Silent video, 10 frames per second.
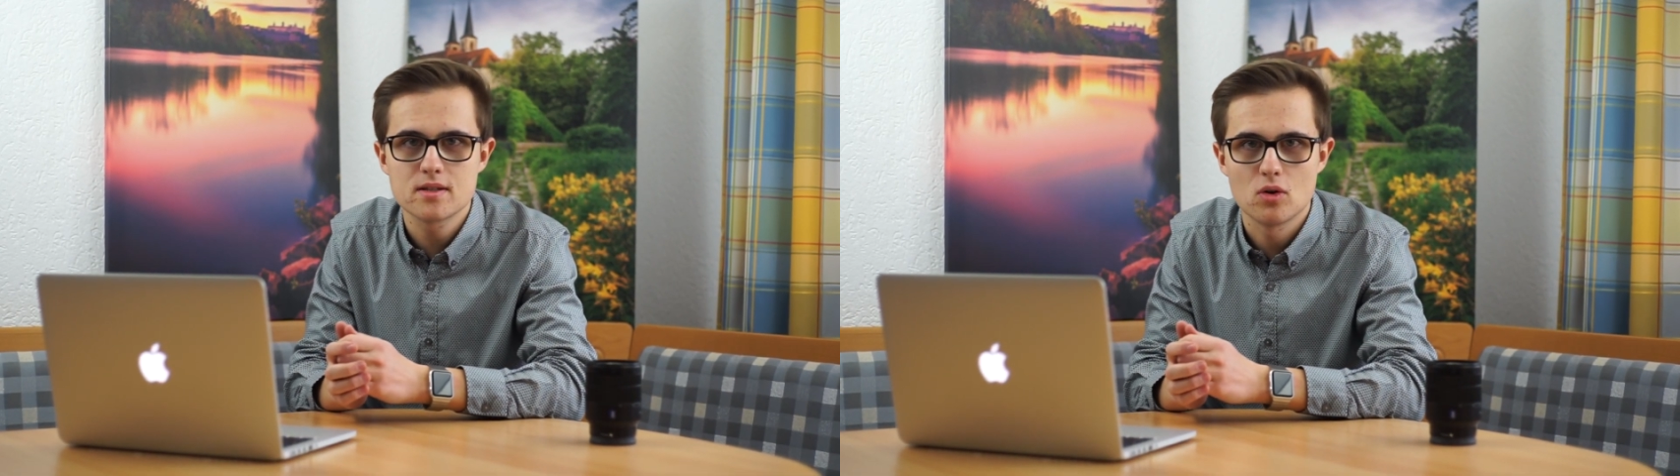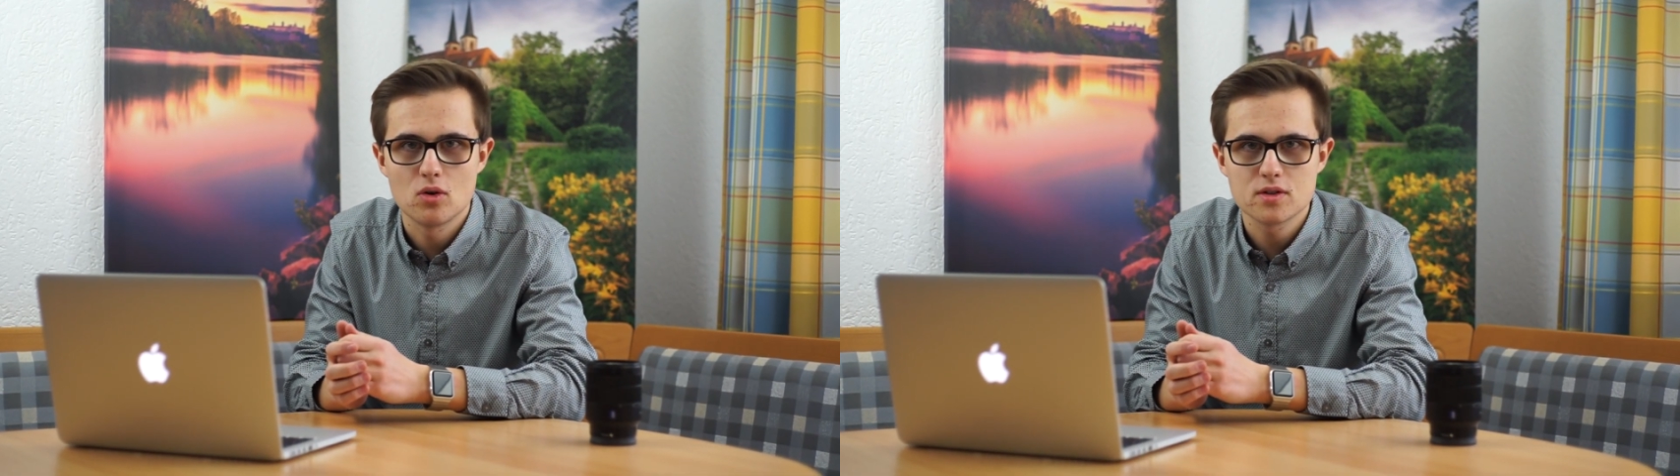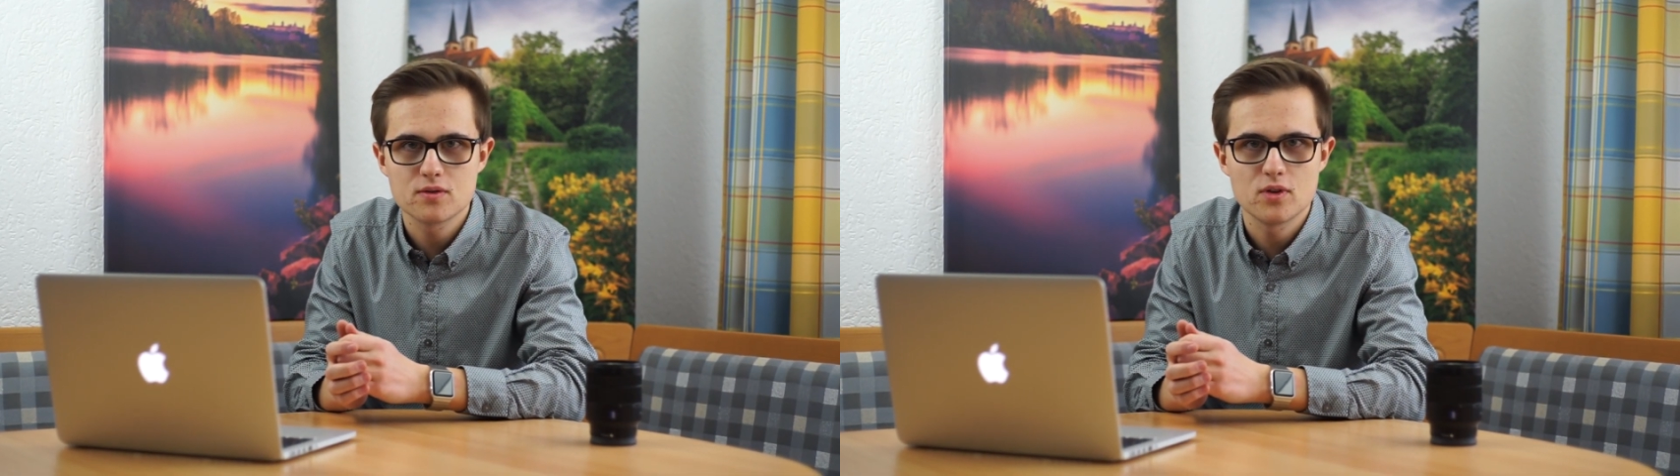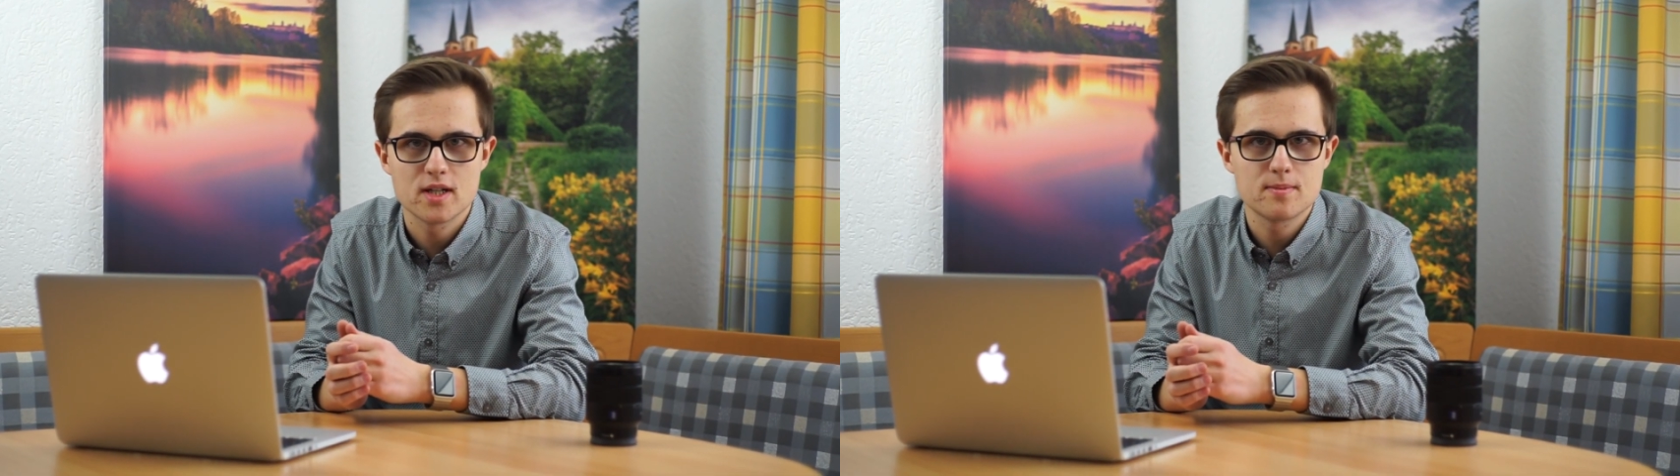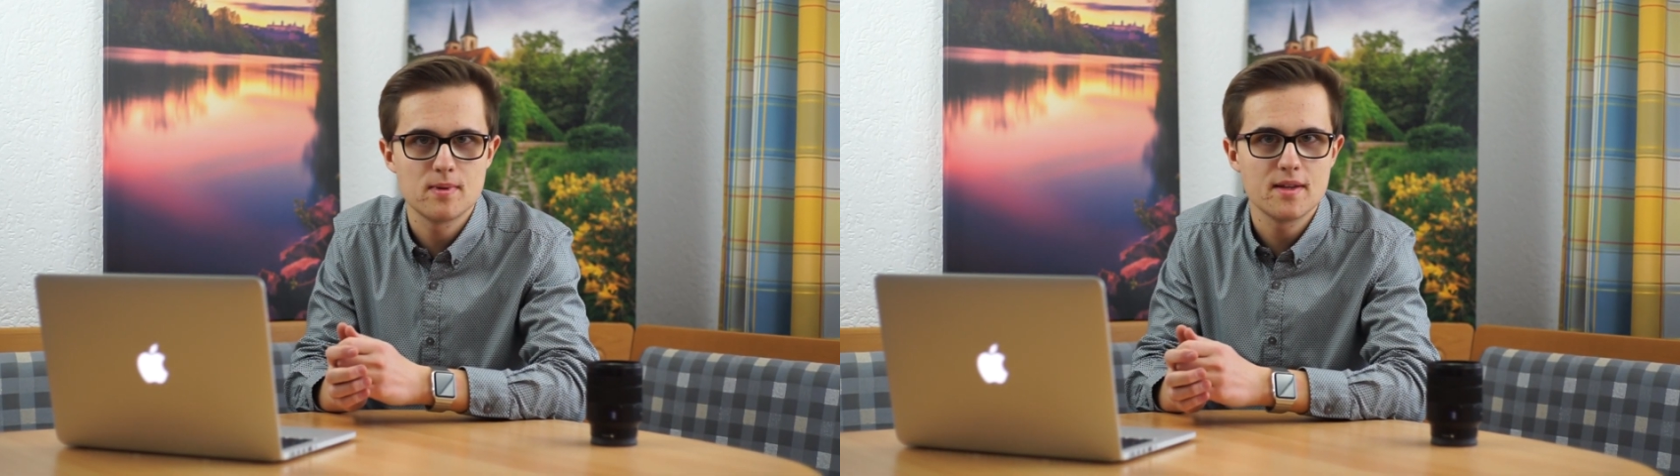course for
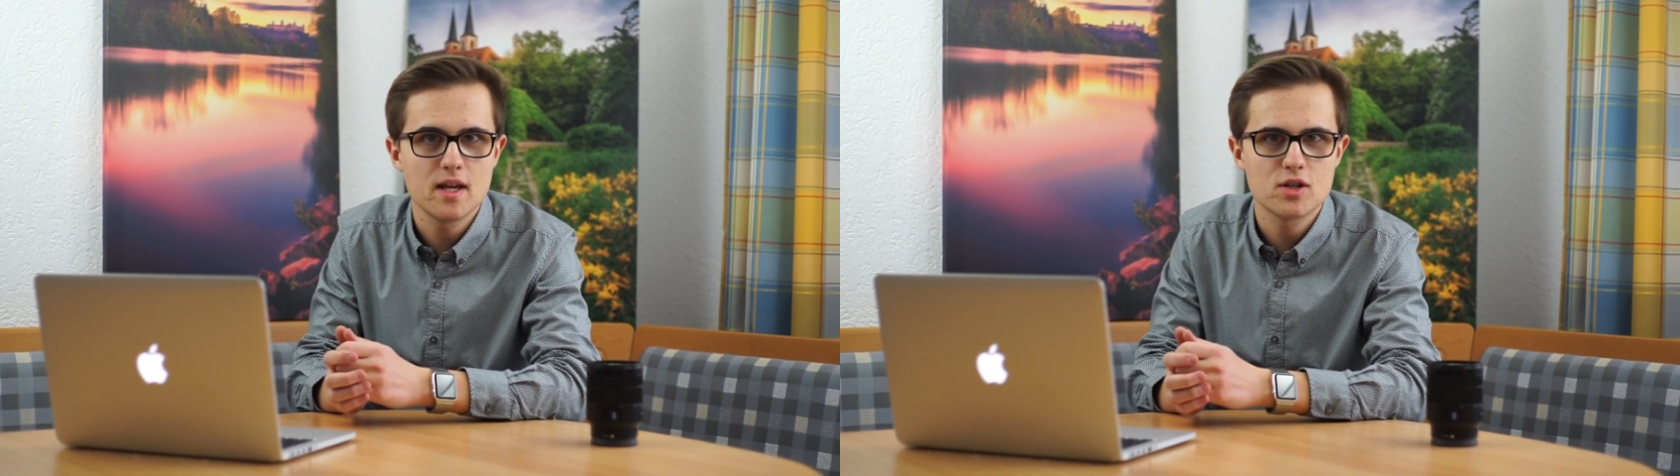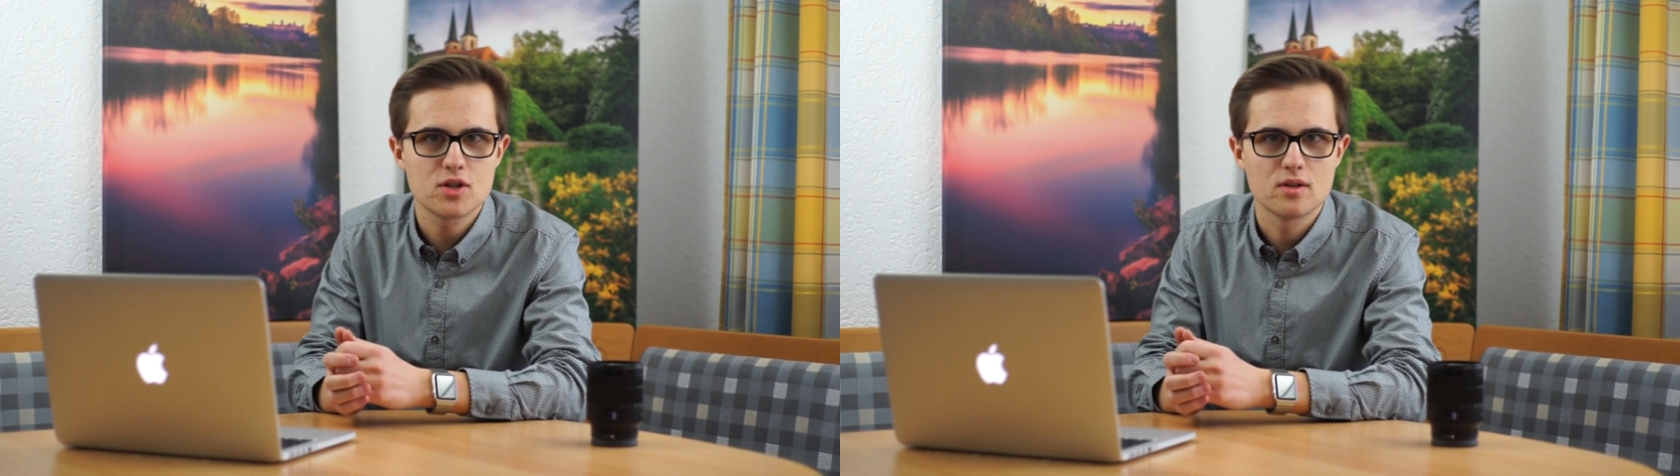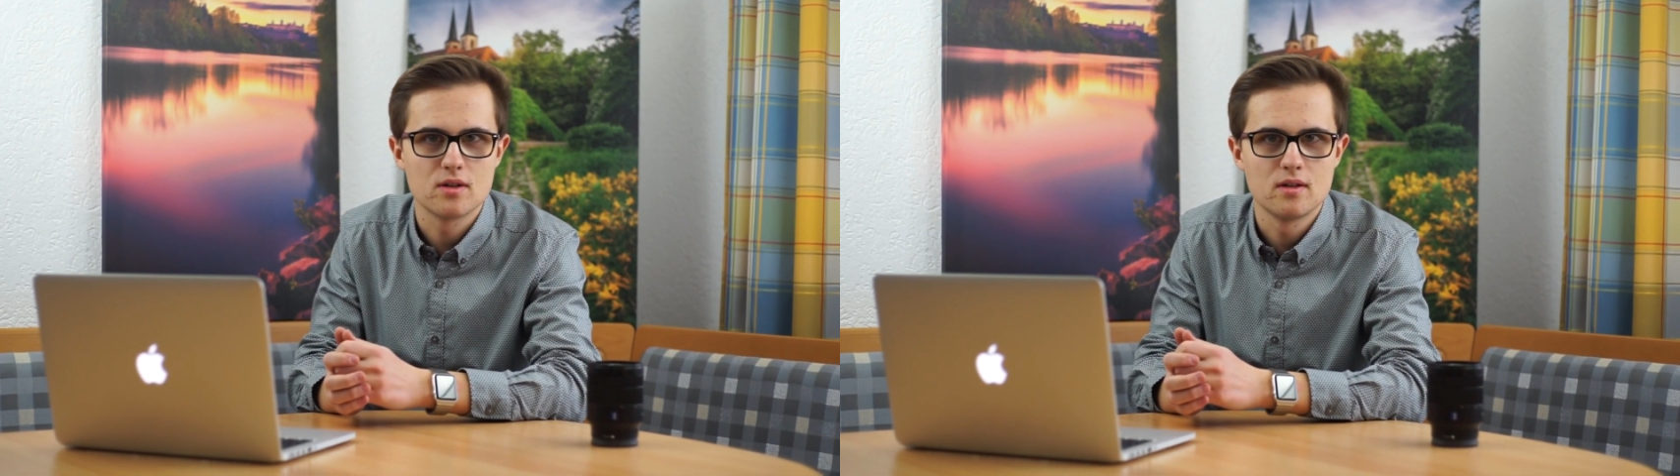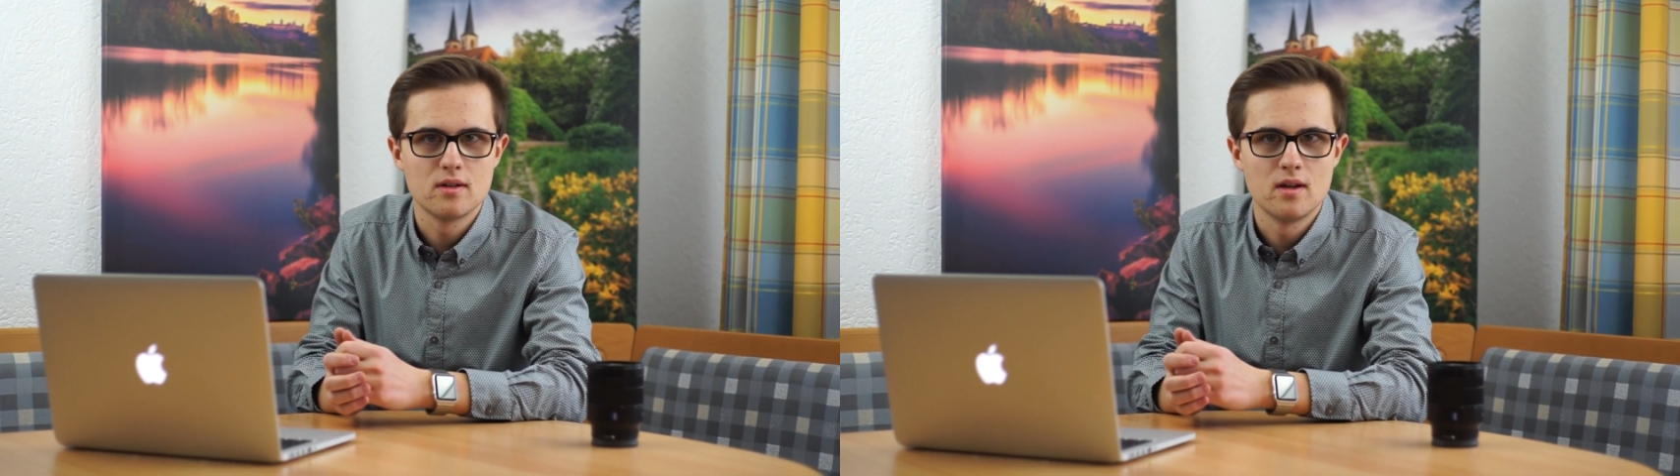explanation.